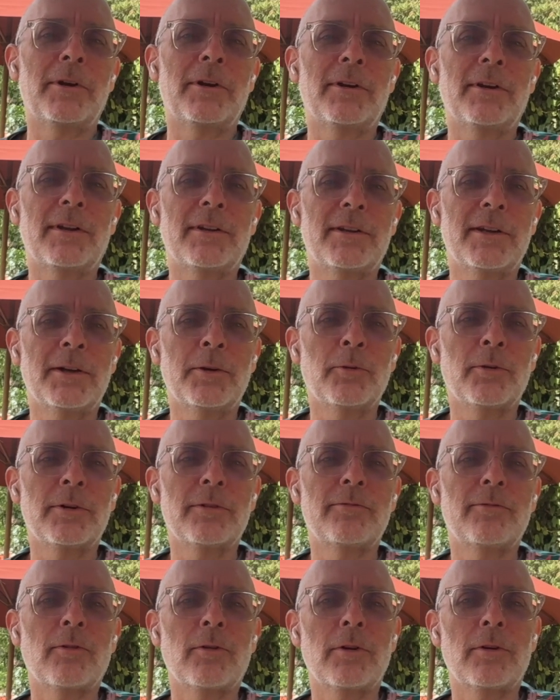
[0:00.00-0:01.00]
here in Antigua
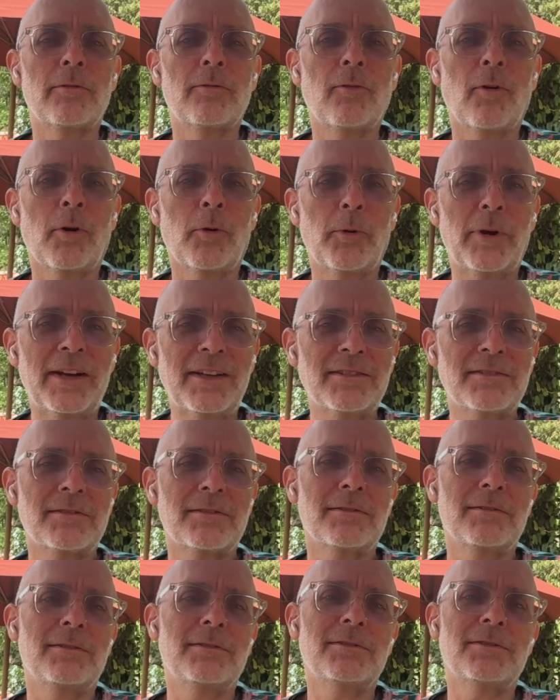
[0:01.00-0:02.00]
for 4
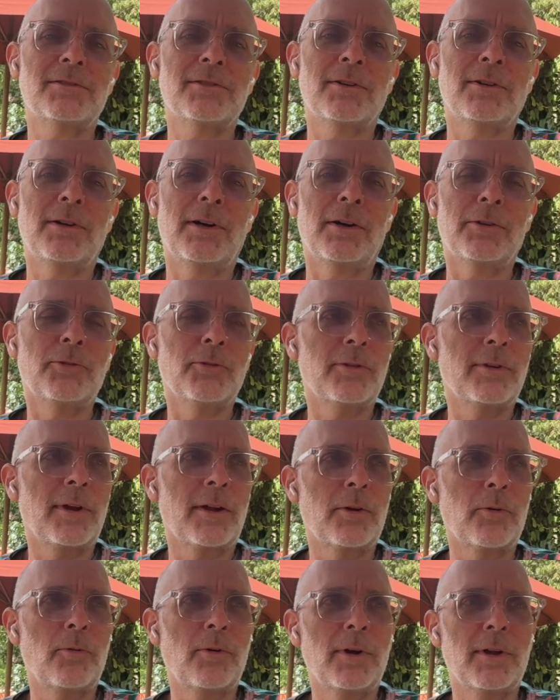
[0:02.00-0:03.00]
weeks, so I'll do
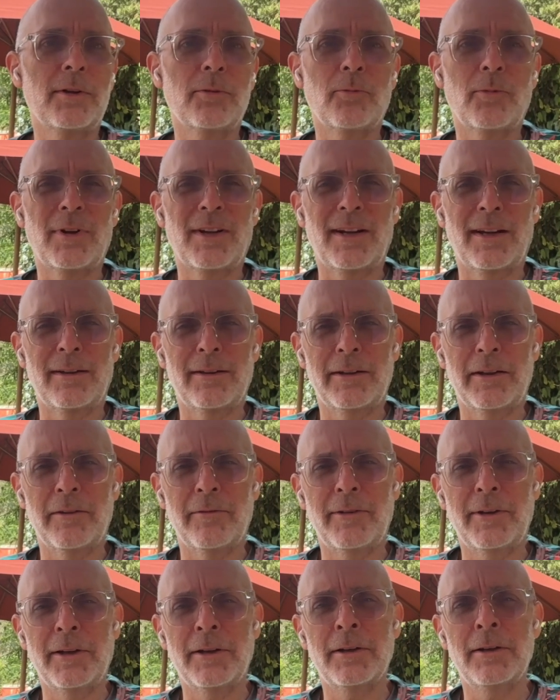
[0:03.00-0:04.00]
another one when I
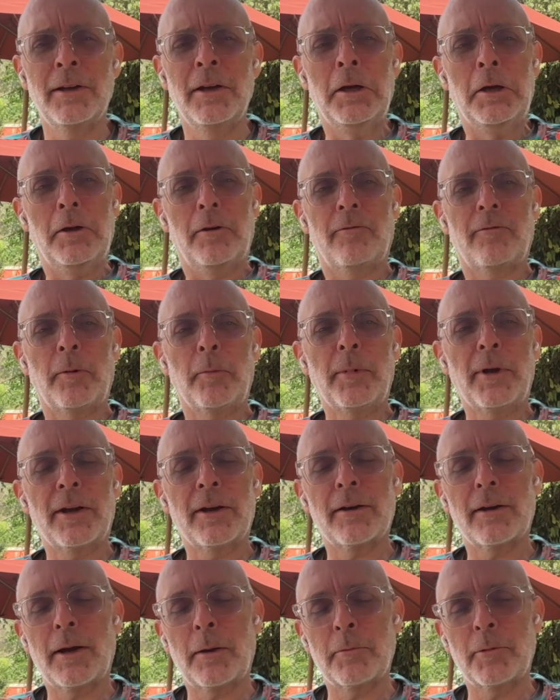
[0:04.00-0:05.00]
leave here. From
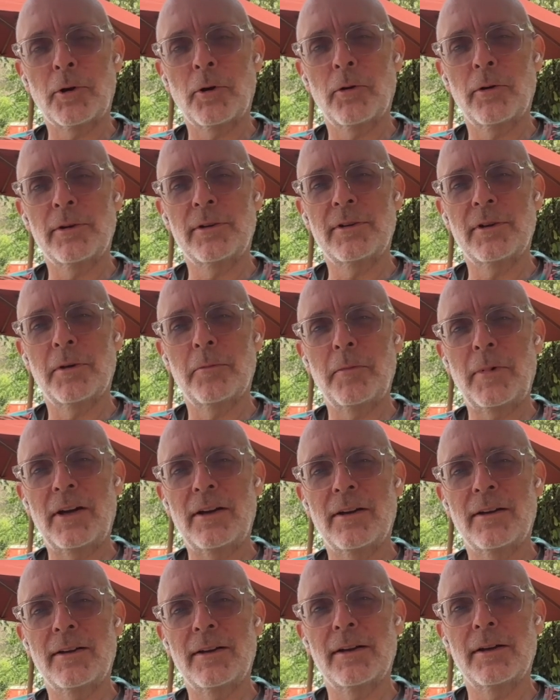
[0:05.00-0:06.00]
here, I'm going to
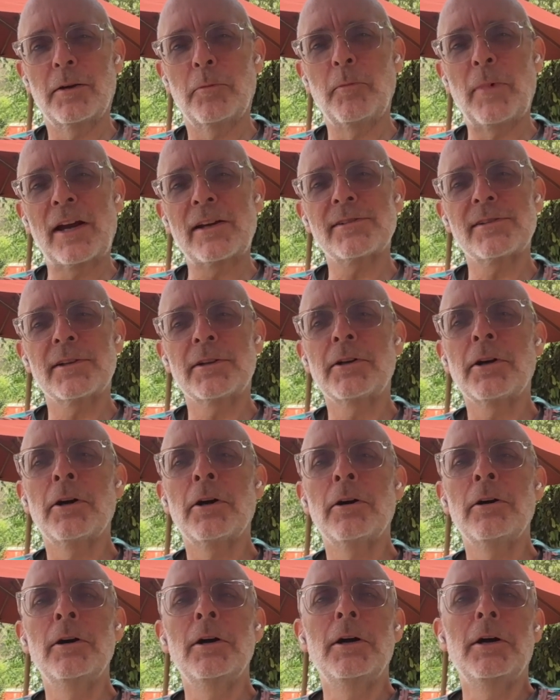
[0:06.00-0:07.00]
Merida,
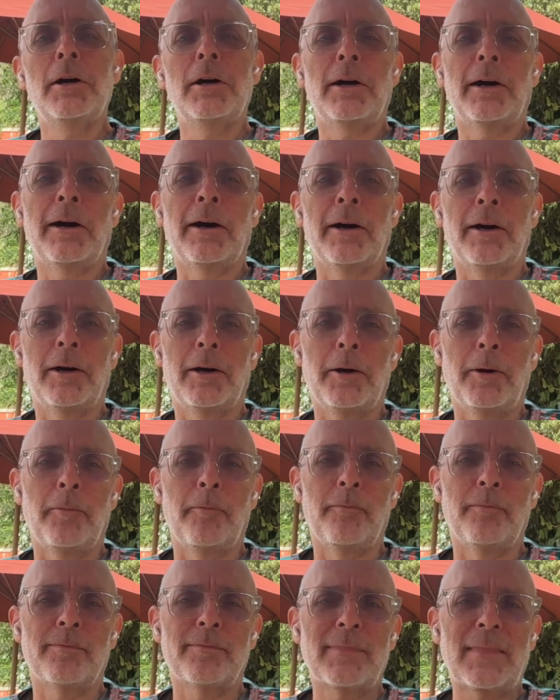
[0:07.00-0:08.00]
Mexico.
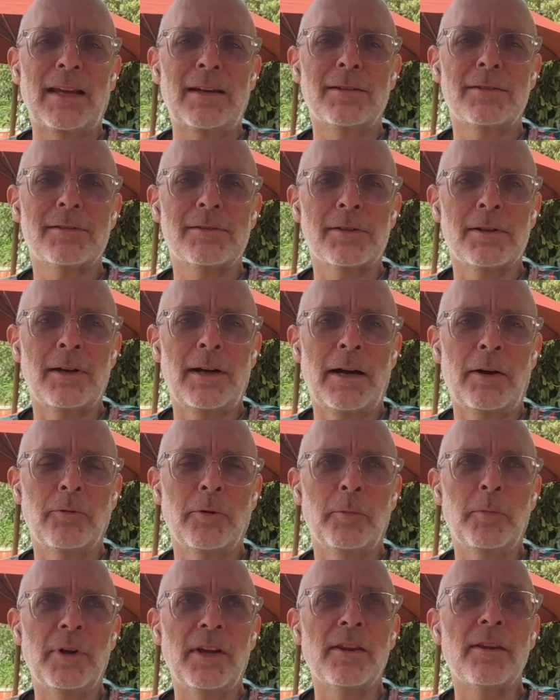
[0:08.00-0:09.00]
Um, so I
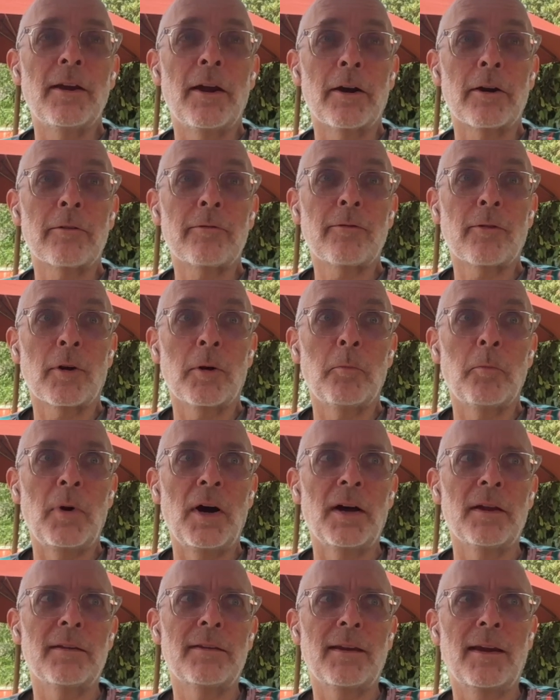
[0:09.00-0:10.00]
will be there for a
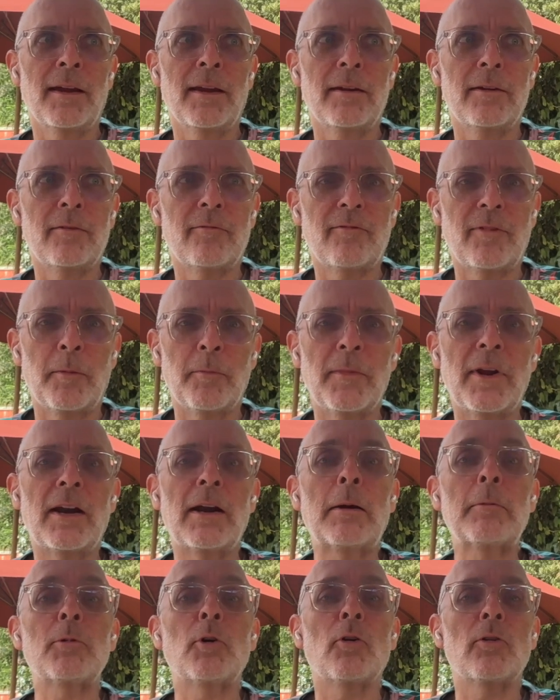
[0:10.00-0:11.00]
month, and from
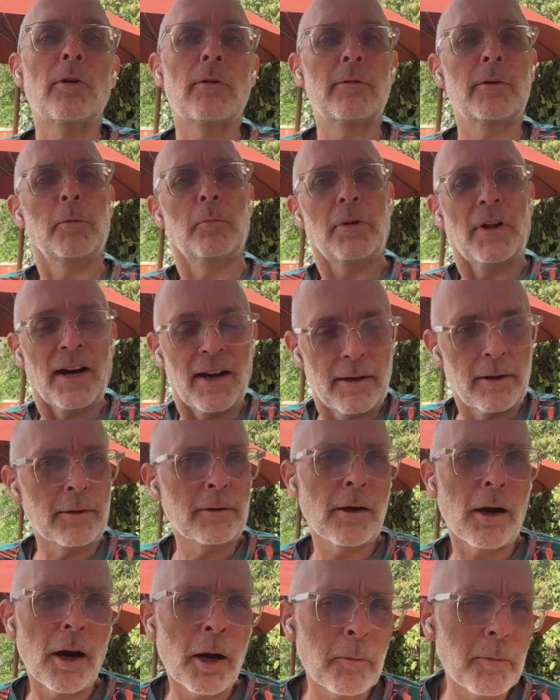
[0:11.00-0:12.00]
there, I'm going over to Playa del
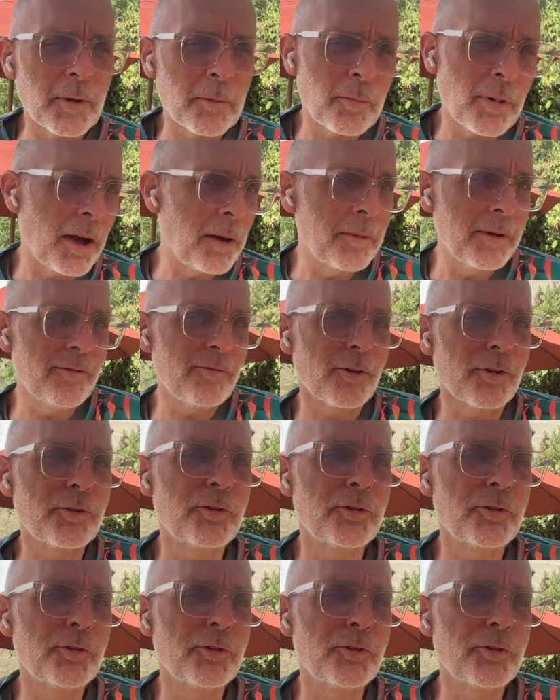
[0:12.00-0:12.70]
Carmen, probably for